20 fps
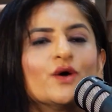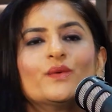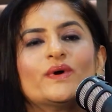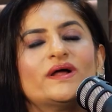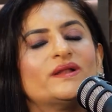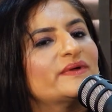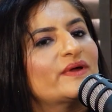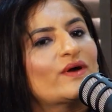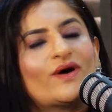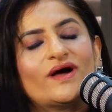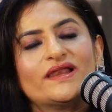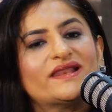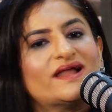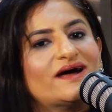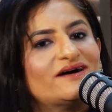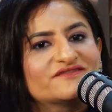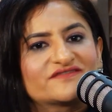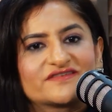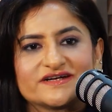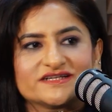Well, we all
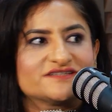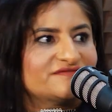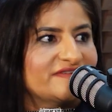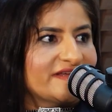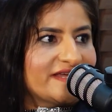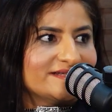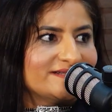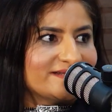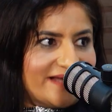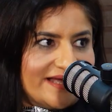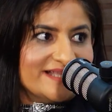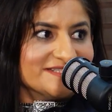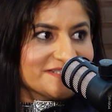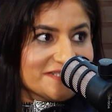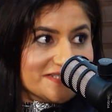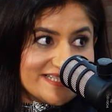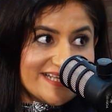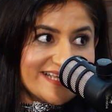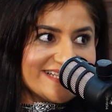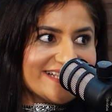love Chris Wade. I'll
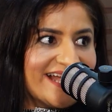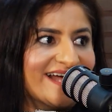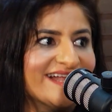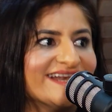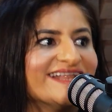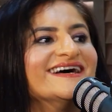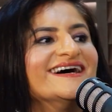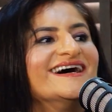just say that.